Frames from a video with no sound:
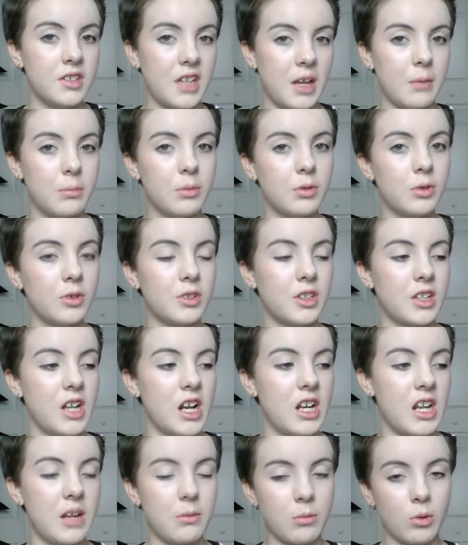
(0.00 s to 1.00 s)
samples, and
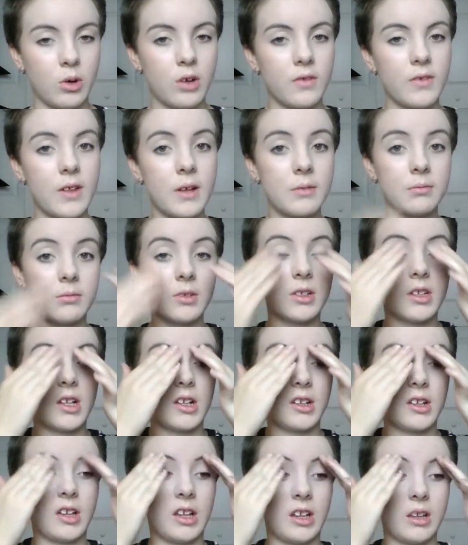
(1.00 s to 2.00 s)
I need more of them because
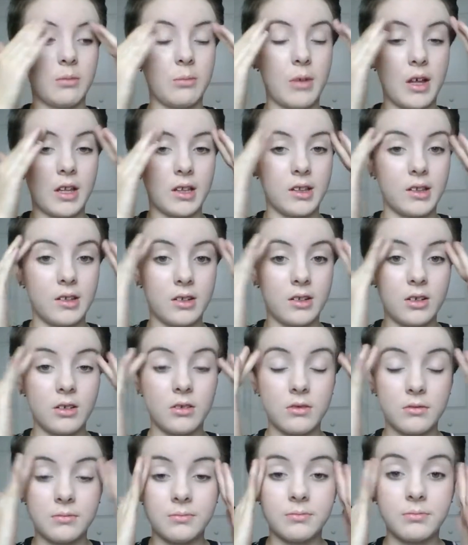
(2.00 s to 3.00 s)
it's like the best
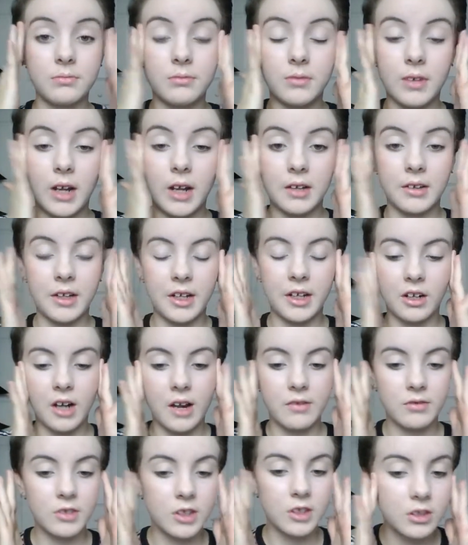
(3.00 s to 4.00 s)
highlighter
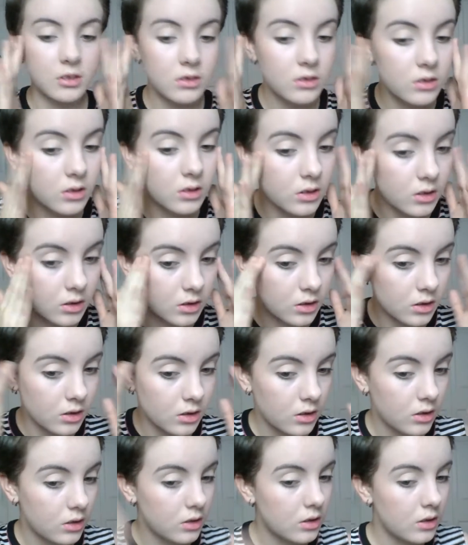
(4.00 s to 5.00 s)
ever.
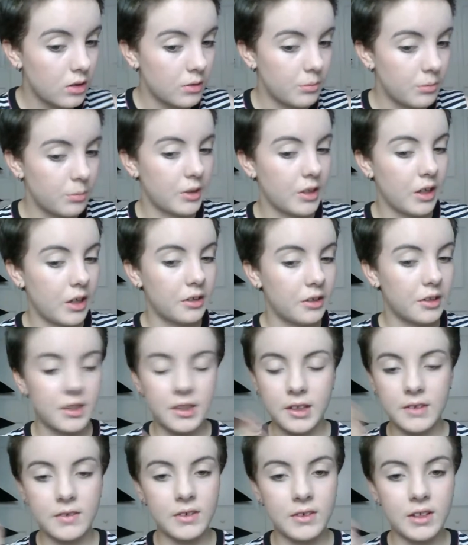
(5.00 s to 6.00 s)
But I'll
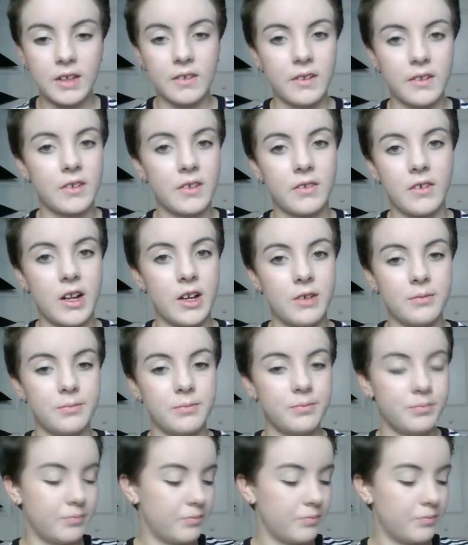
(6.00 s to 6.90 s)
just leave it like this for now.